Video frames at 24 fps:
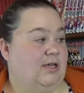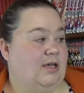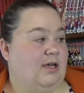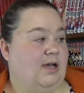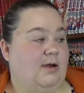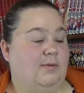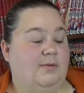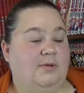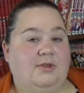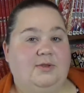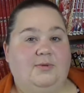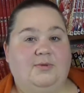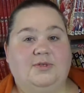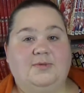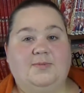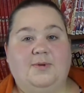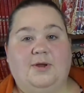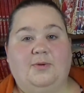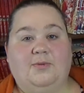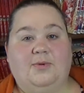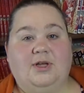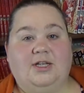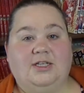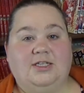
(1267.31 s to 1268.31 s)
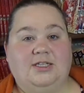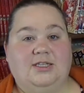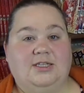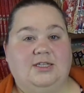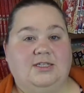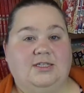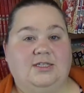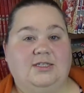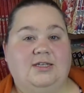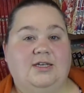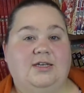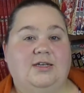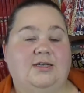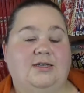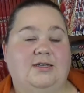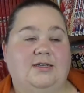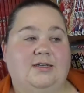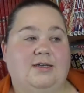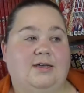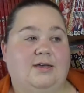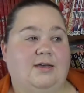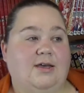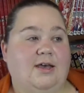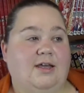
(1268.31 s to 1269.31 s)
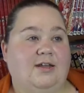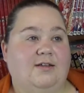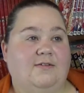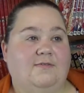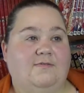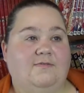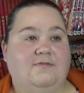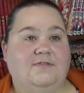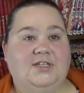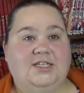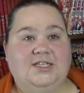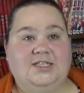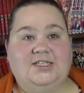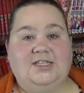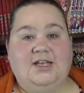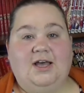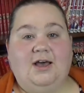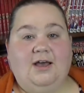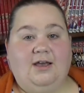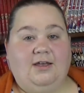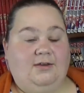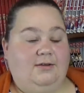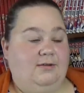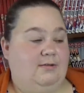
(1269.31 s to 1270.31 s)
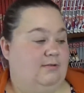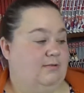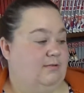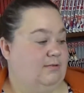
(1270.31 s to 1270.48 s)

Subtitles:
I really respond well to this kind of design.